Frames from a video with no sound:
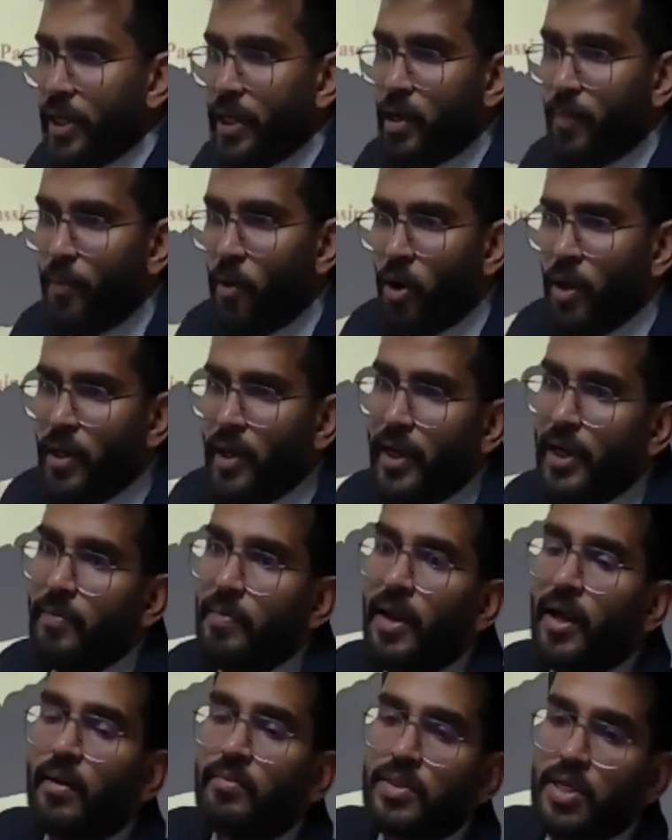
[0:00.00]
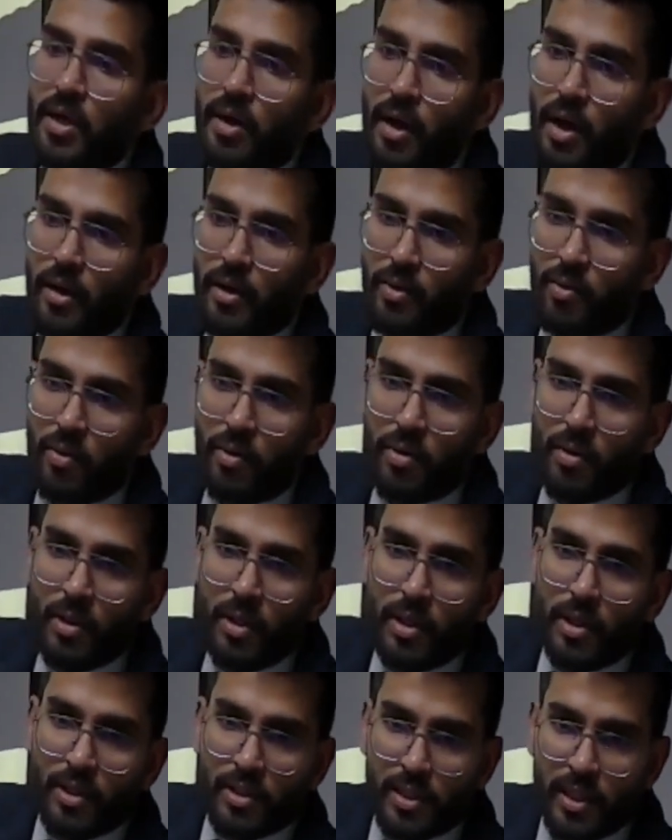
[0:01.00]
upon, it becomes a grant.
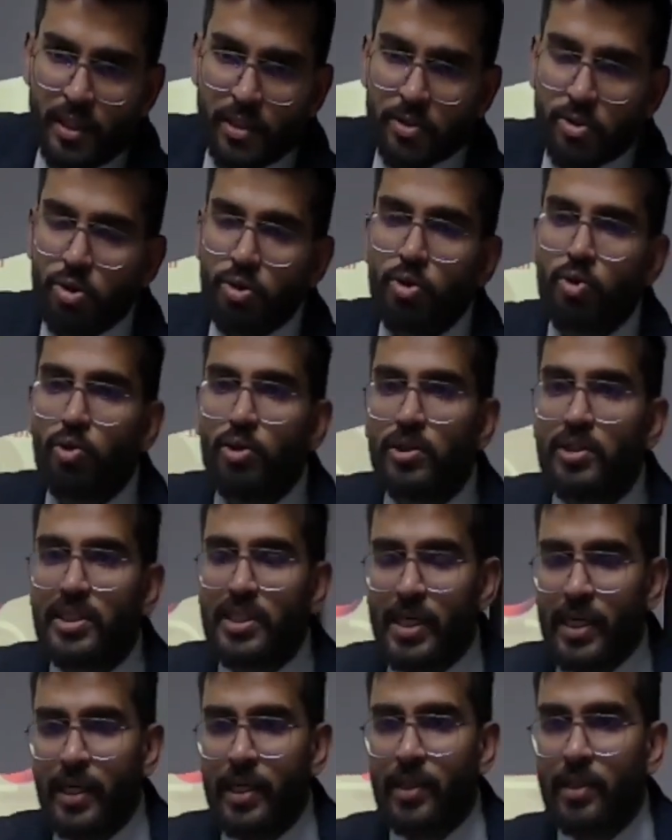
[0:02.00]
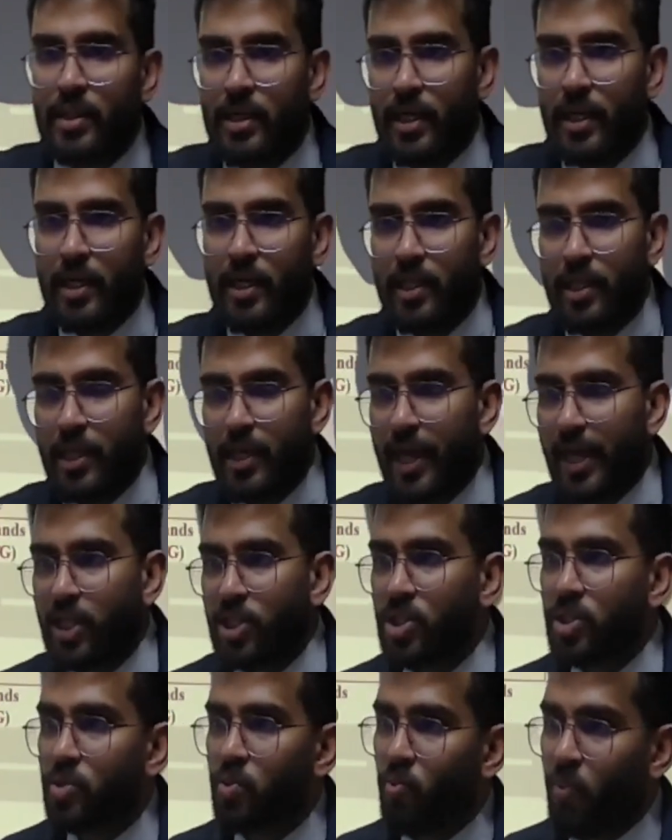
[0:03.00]
So you will see in the
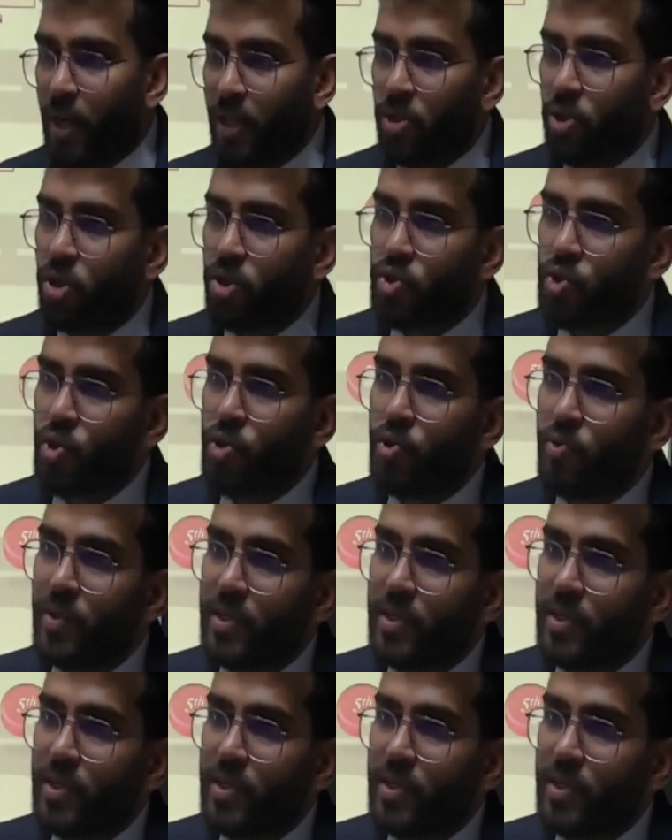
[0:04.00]
next month or so, you will